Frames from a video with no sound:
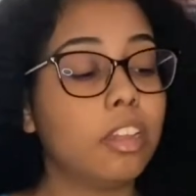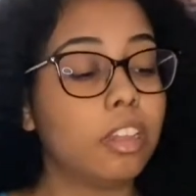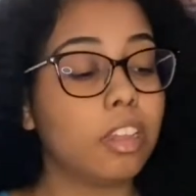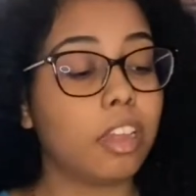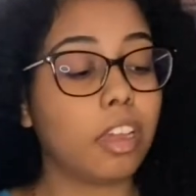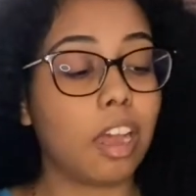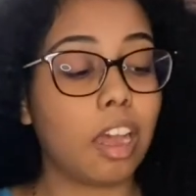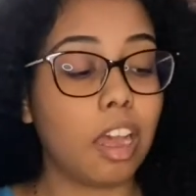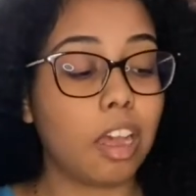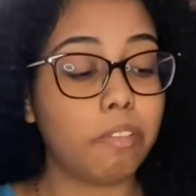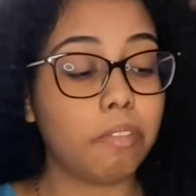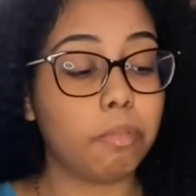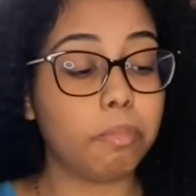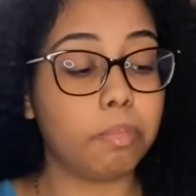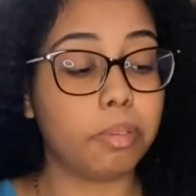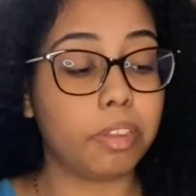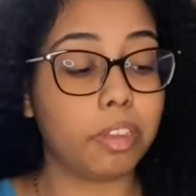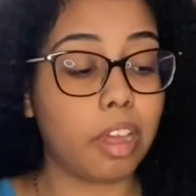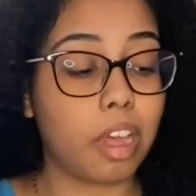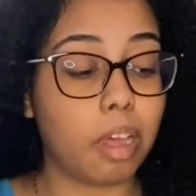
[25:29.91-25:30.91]
Like I have a
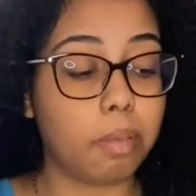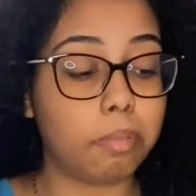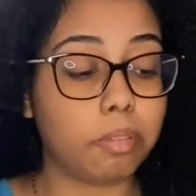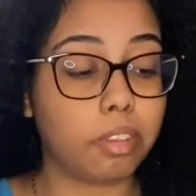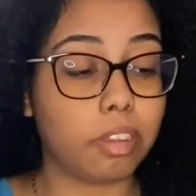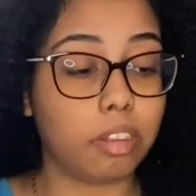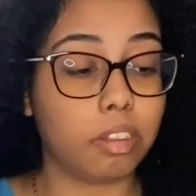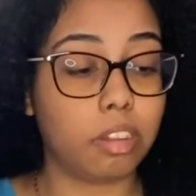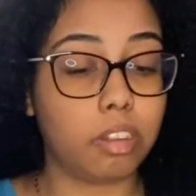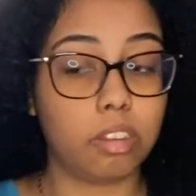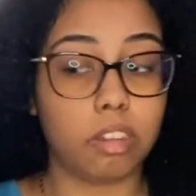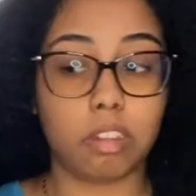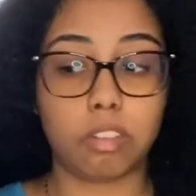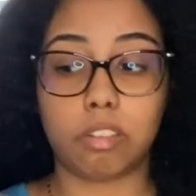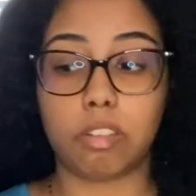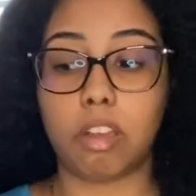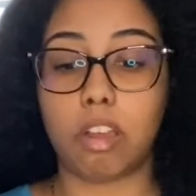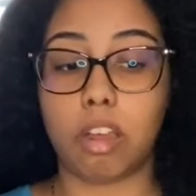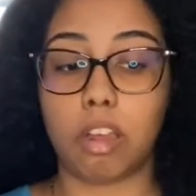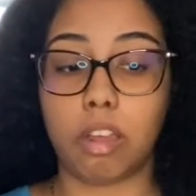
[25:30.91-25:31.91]
big appetite. Like y'all
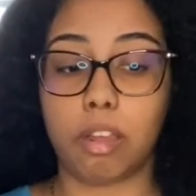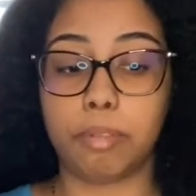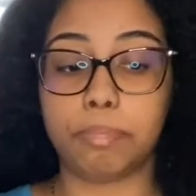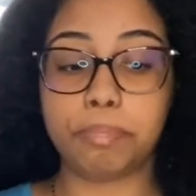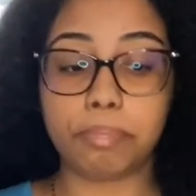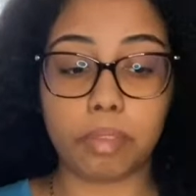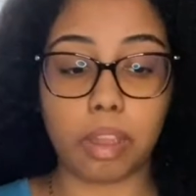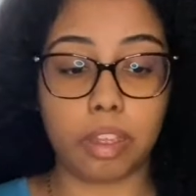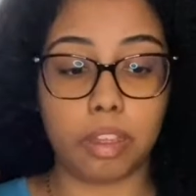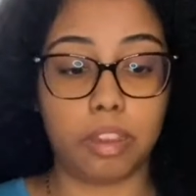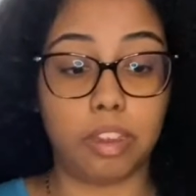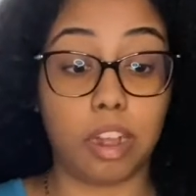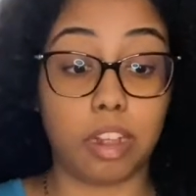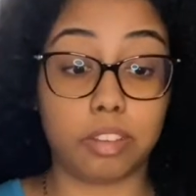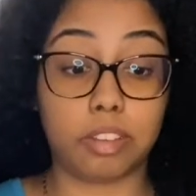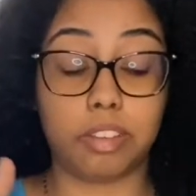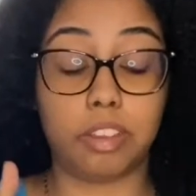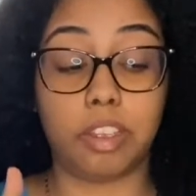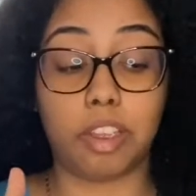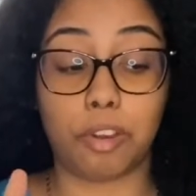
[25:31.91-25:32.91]
saw um y'all
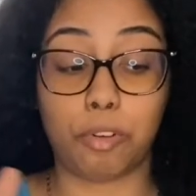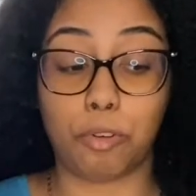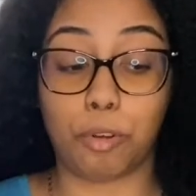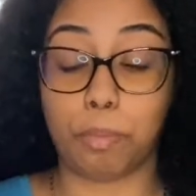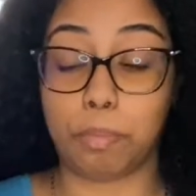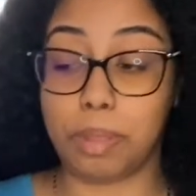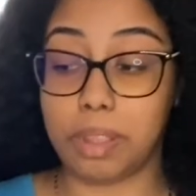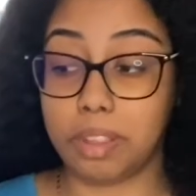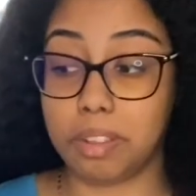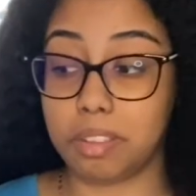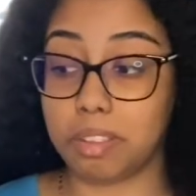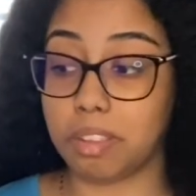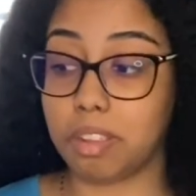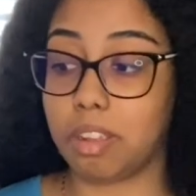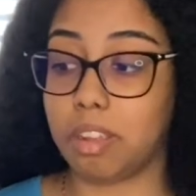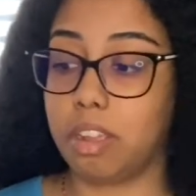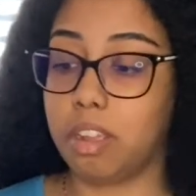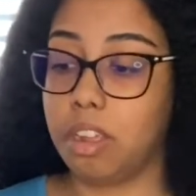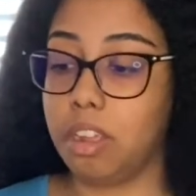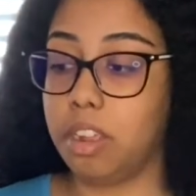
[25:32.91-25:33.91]
see I ordered pizza,
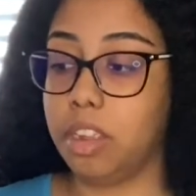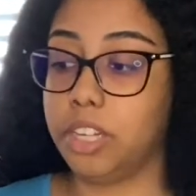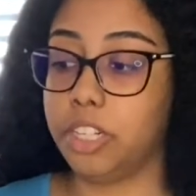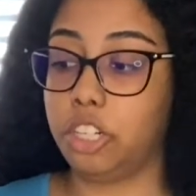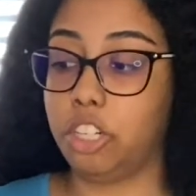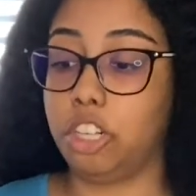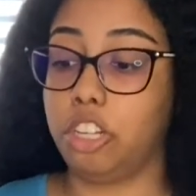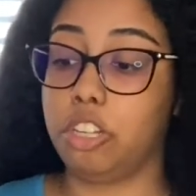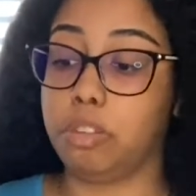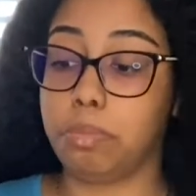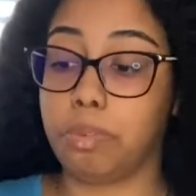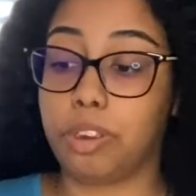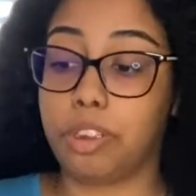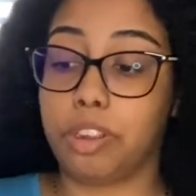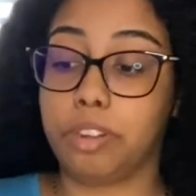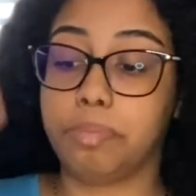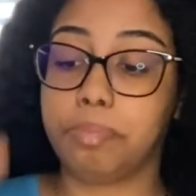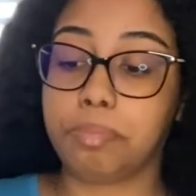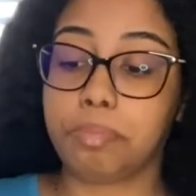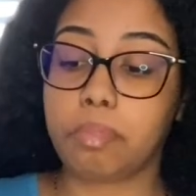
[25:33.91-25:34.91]
cheese
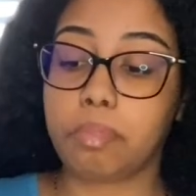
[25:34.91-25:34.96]
bread,